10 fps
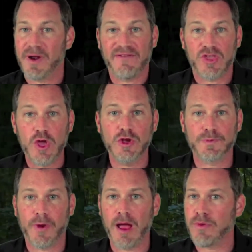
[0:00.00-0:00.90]
but I have a
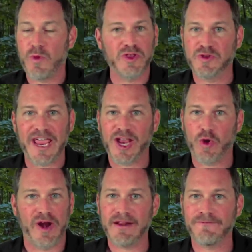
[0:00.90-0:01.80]
huge problem when you take
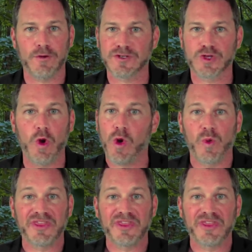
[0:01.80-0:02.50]
credit for a score